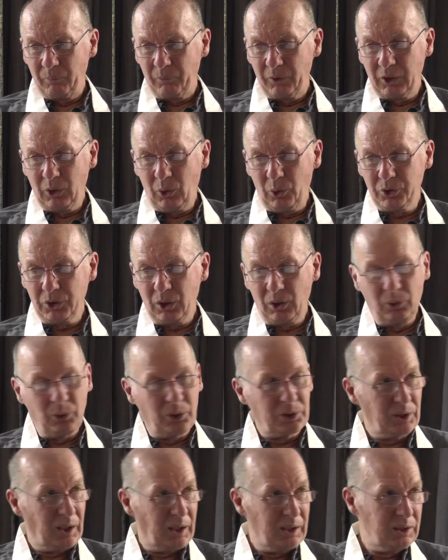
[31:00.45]
And he also
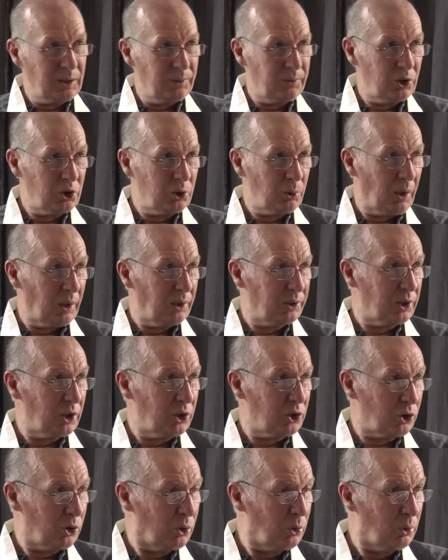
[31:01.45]
looks at individuality
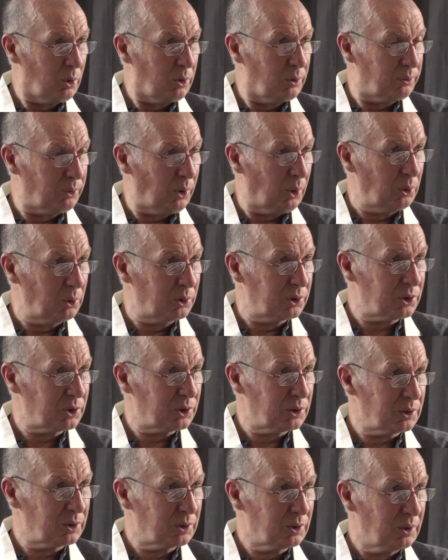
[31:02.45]
true and
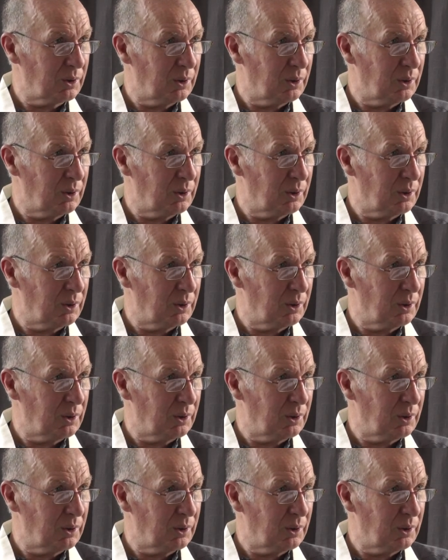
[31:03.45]
false.